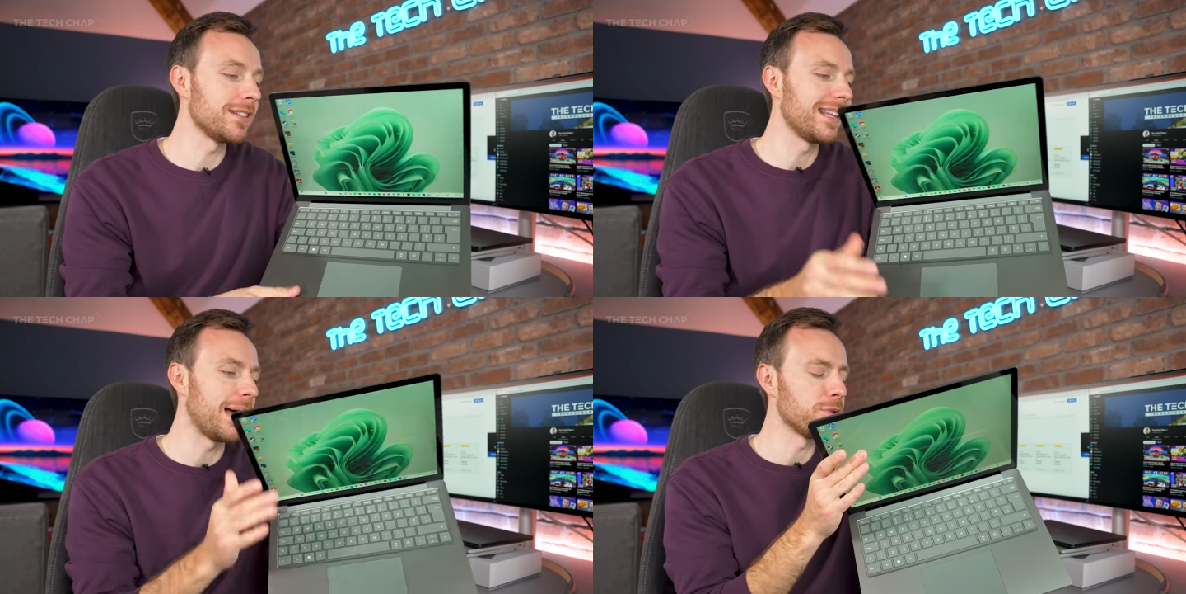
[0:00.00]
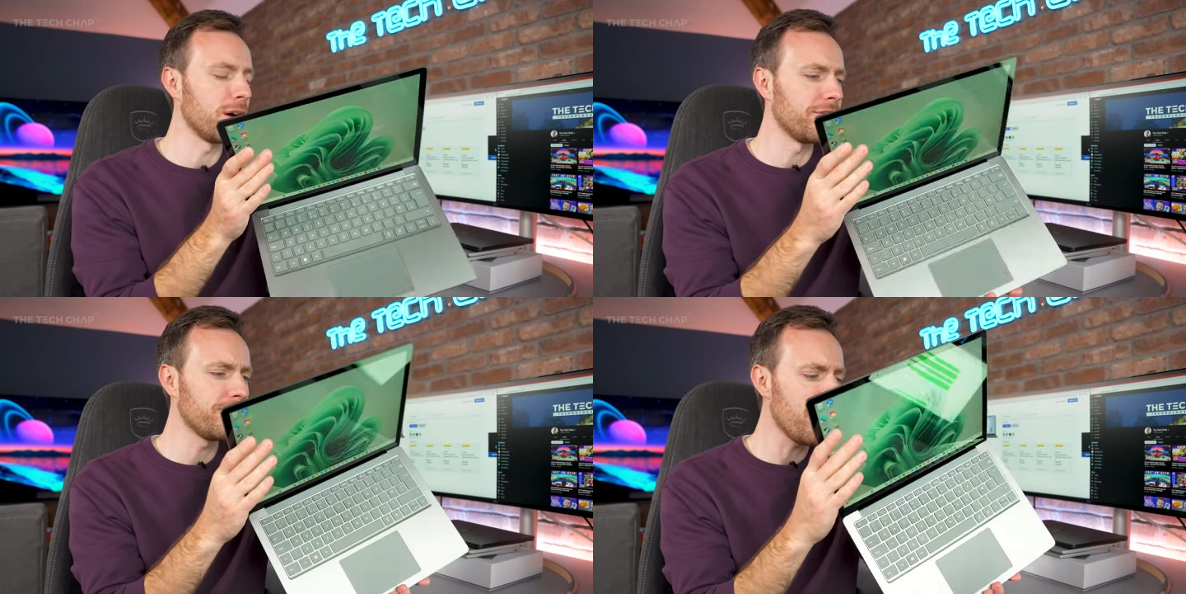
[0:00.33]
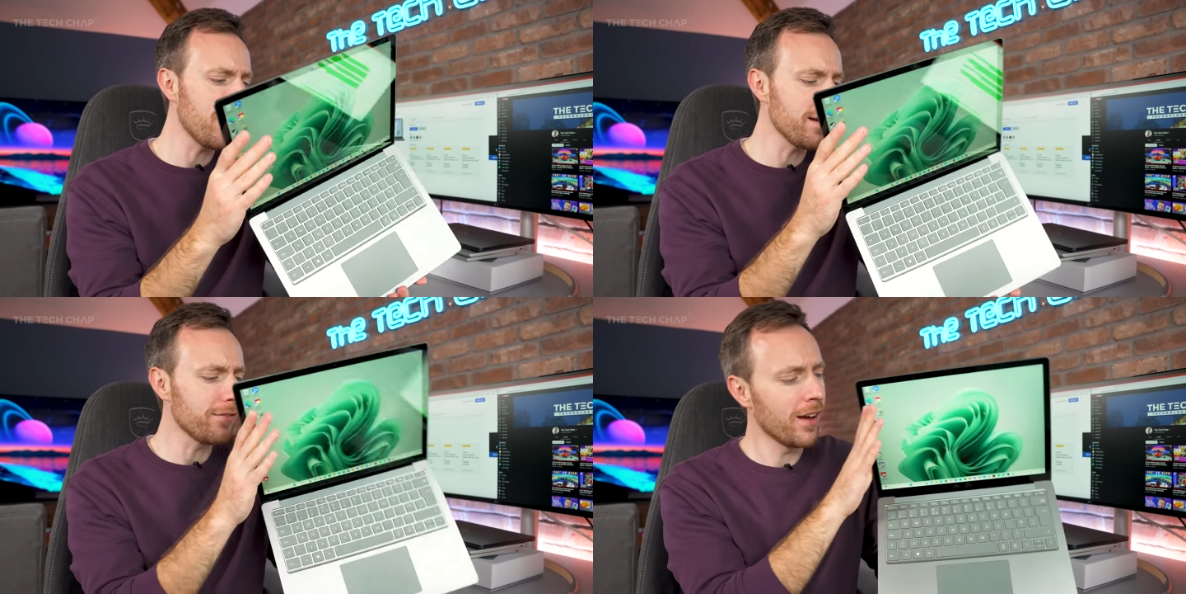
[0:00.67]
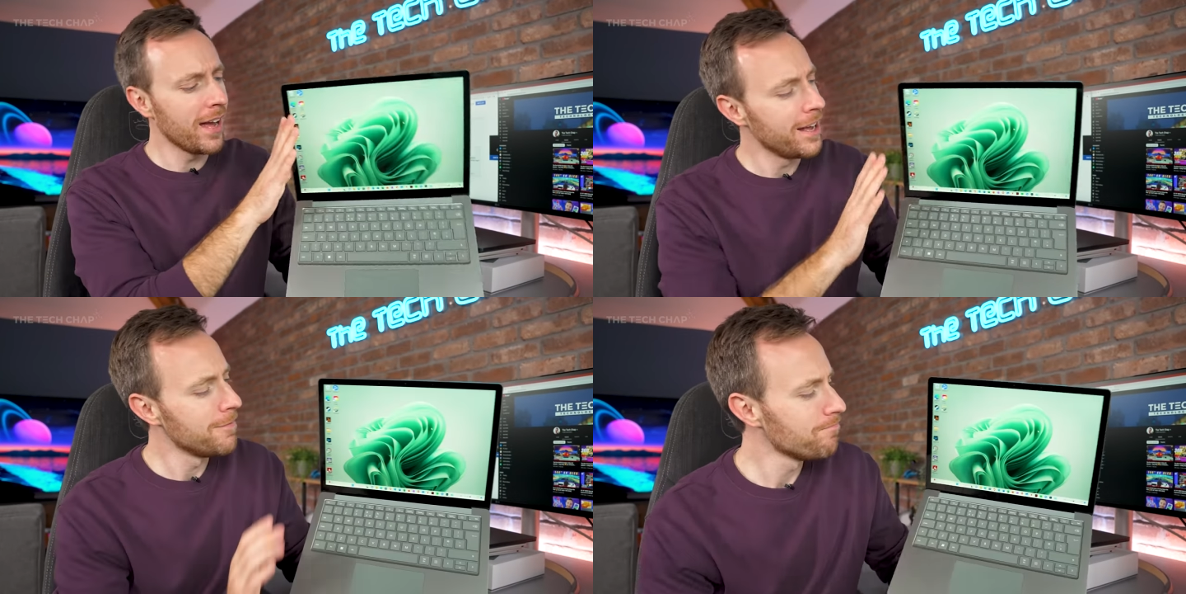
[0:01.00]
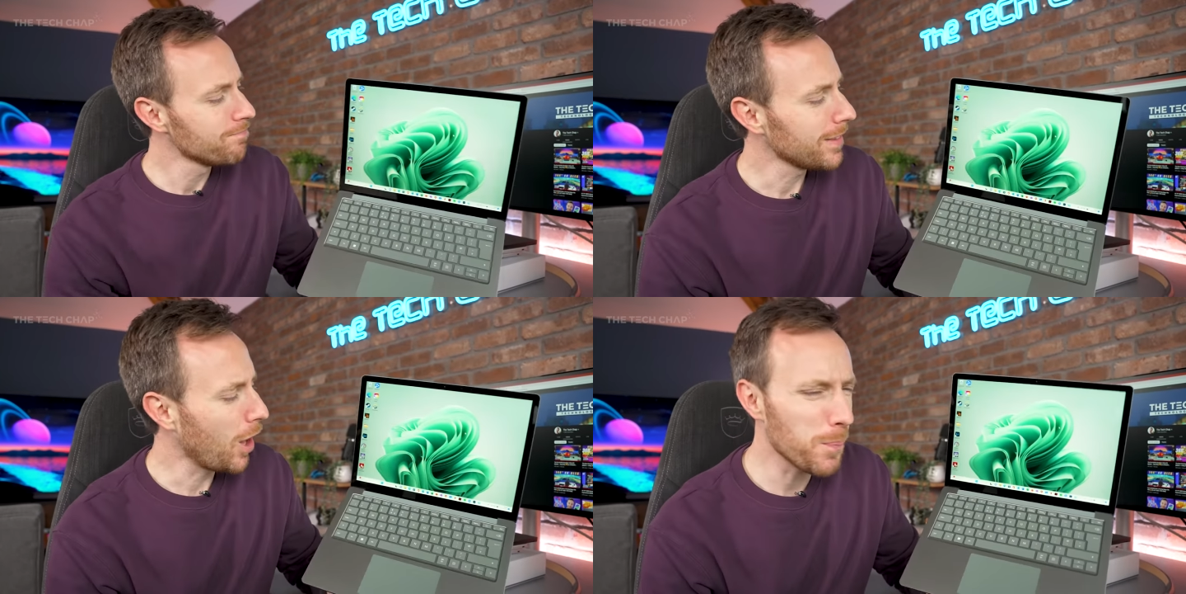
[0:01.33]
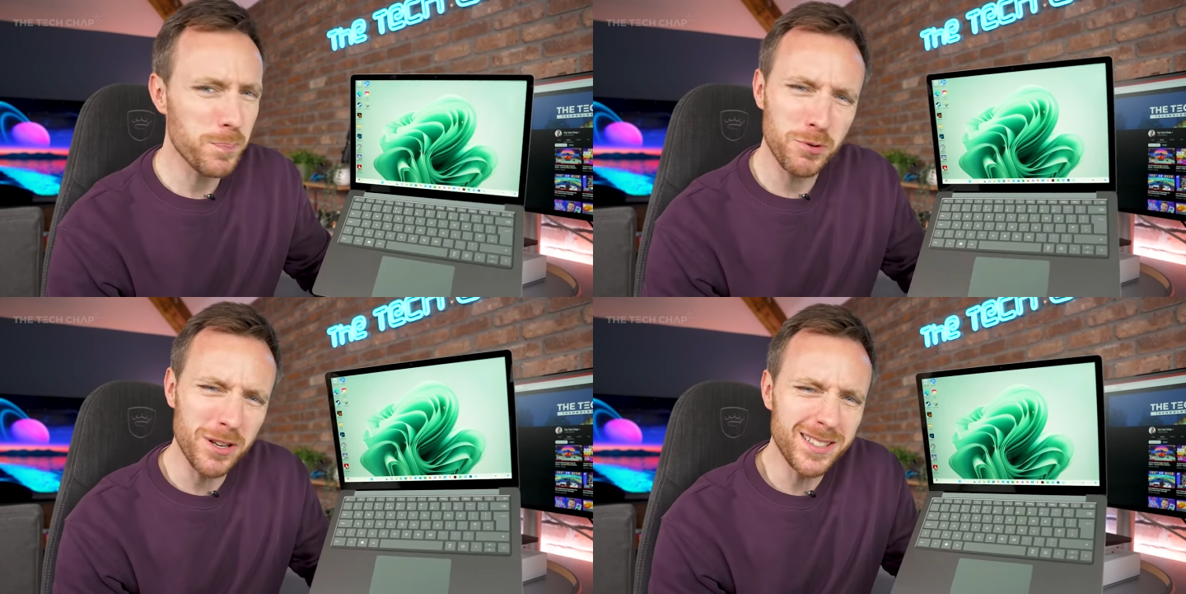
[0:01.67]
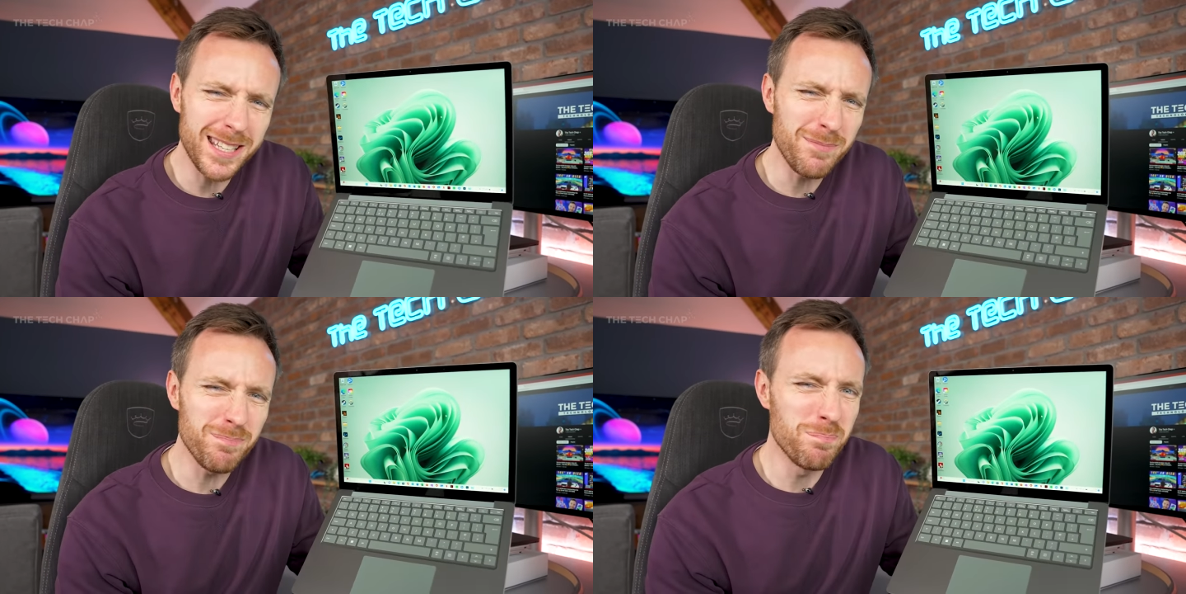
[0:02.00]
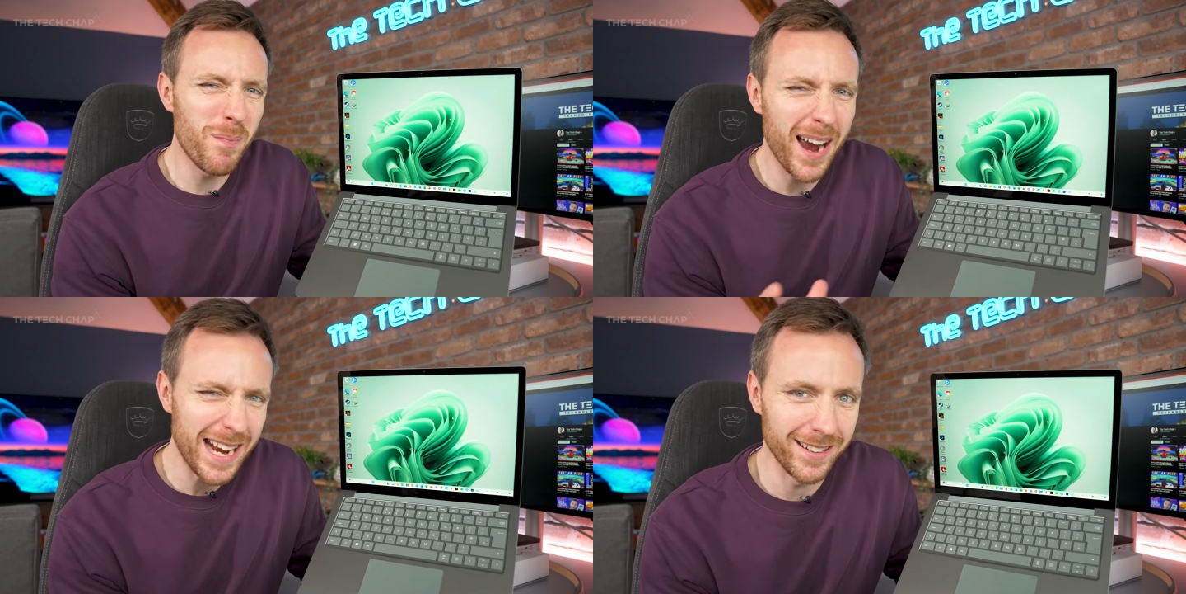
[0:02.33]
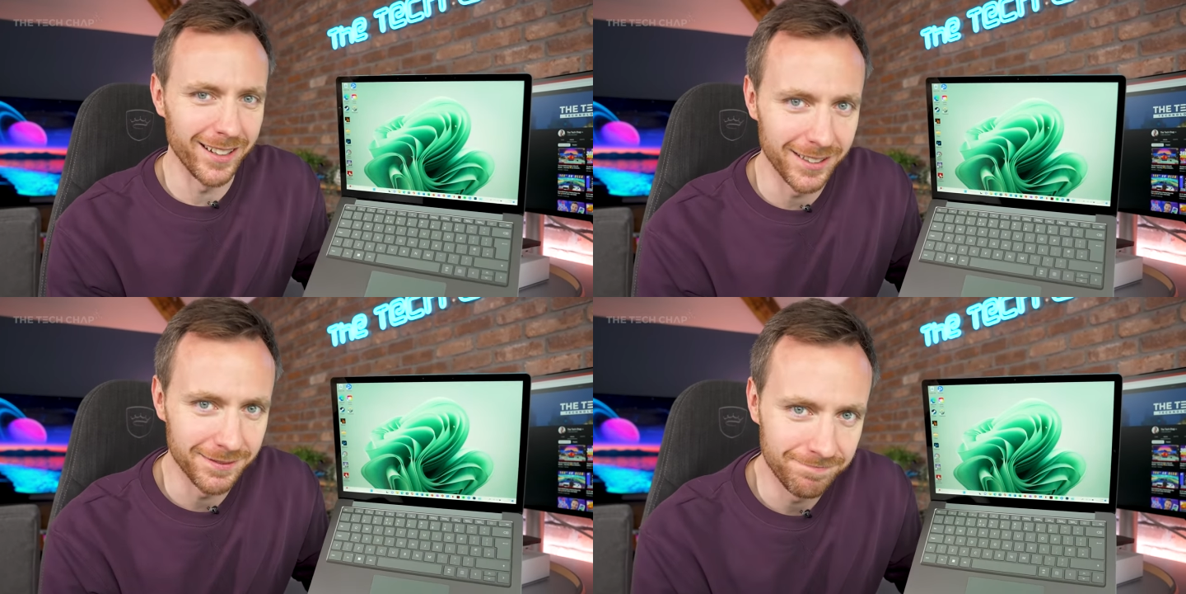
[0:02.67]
Laptop 5 are pretty minor.